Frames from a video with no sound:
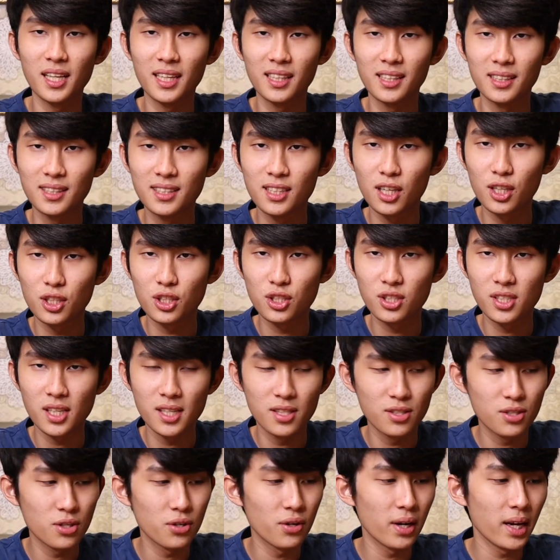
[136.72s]
like the touch
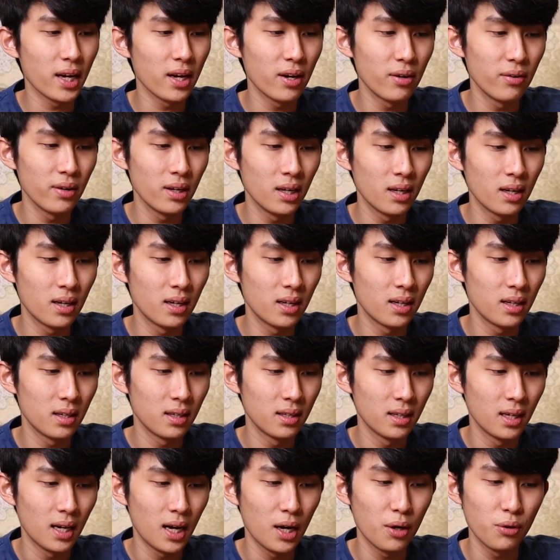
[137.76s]
sensor area,
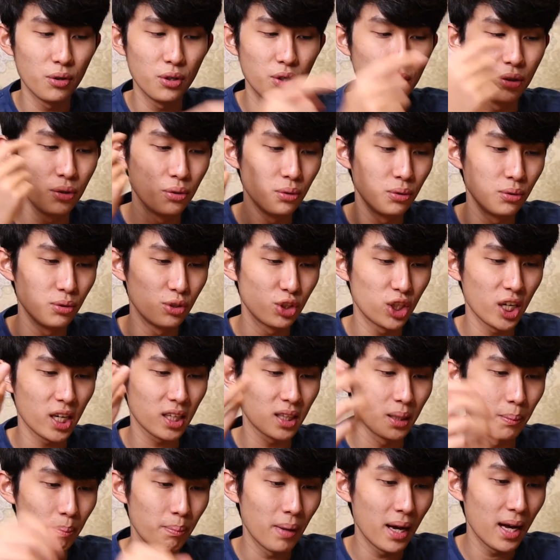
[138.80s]
how do you check
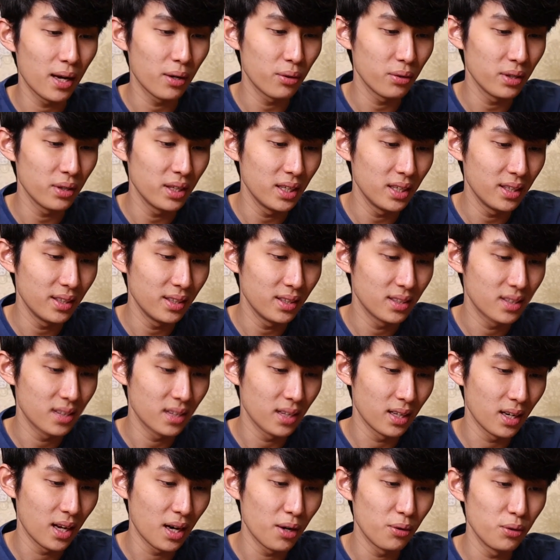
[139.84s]
the batteries,
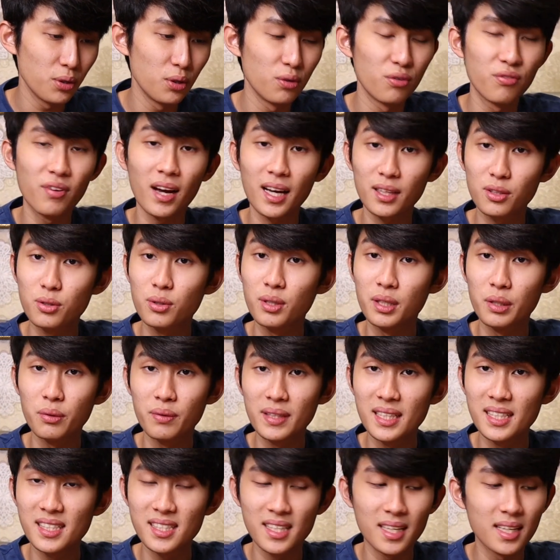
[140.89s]
and how do you factory
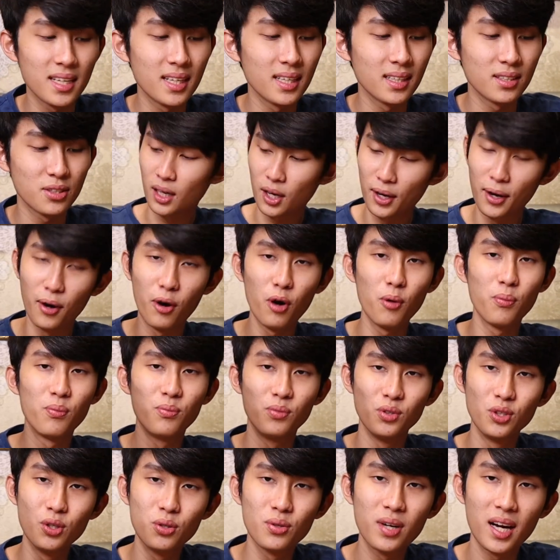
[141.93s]
reset it. I hope
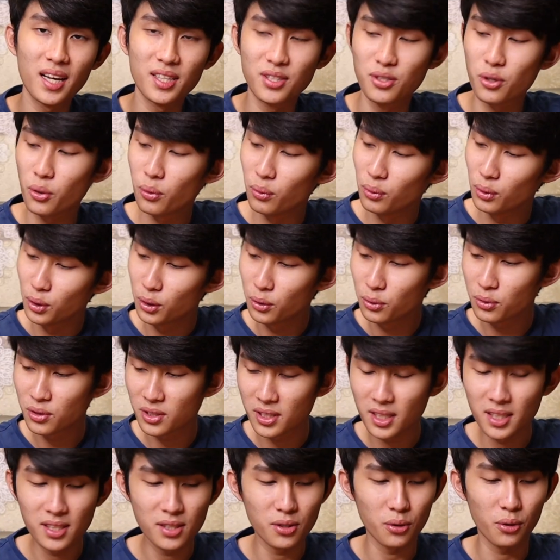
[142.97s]
you guys don't lose
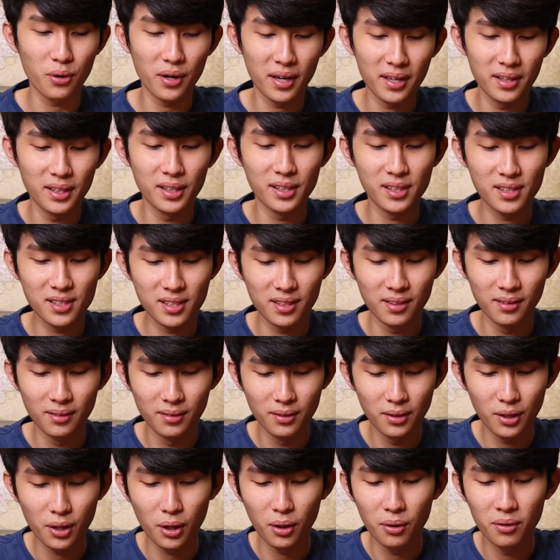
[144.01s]
this, or else,
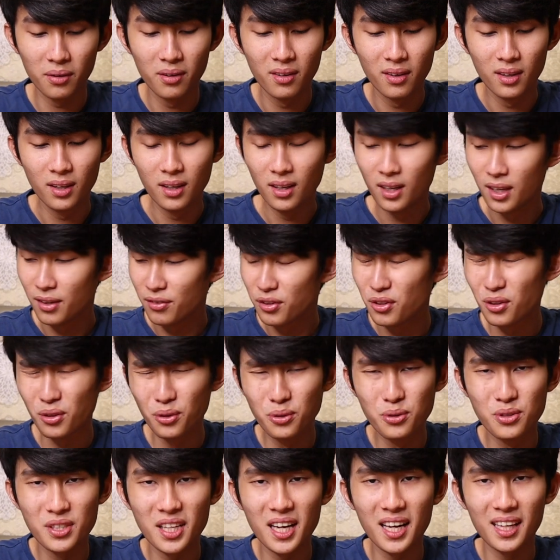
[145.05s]
you know, if you
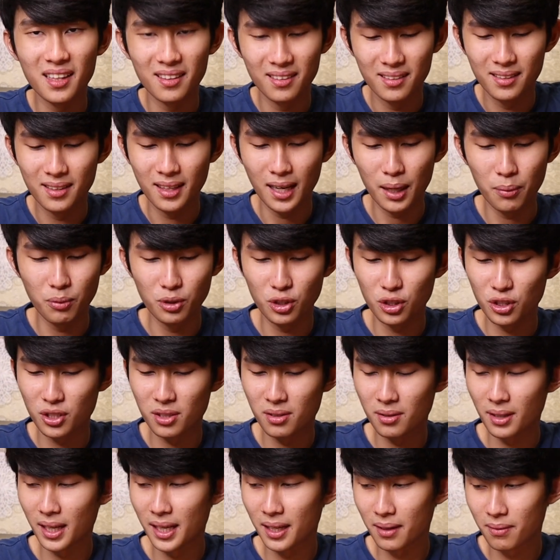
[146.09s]
lose that, I would
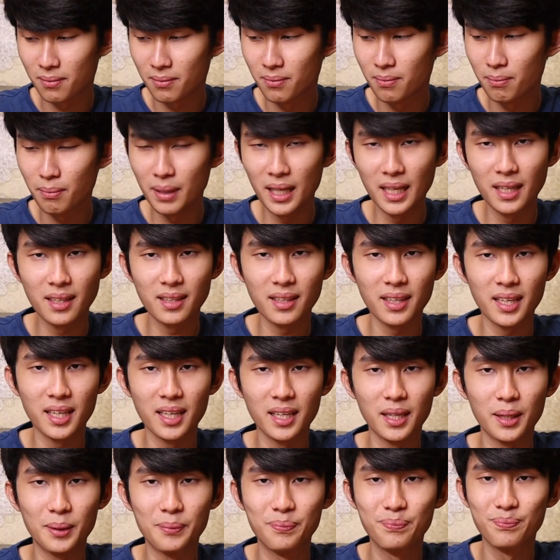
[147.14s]
just like make a
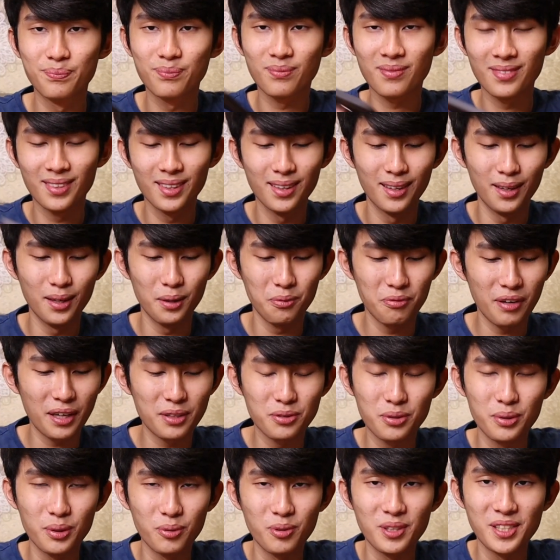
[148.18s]

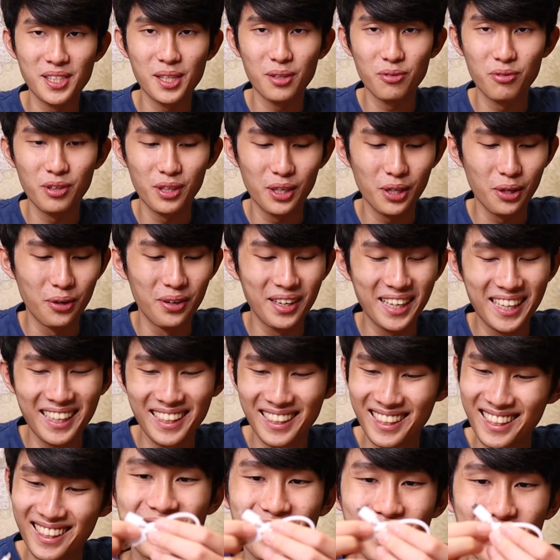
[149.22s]
factory reset video
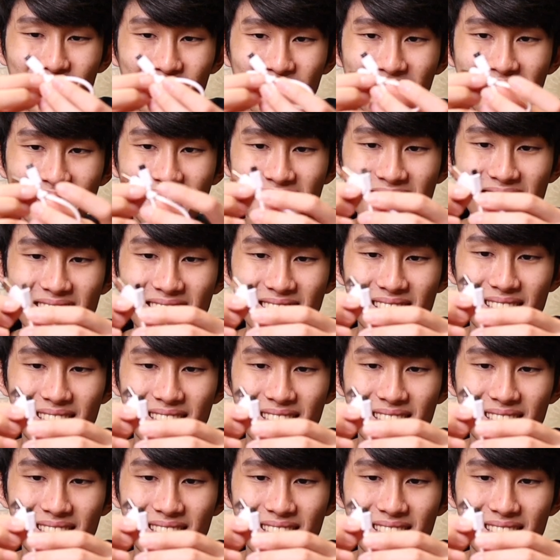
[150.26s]
again. So this is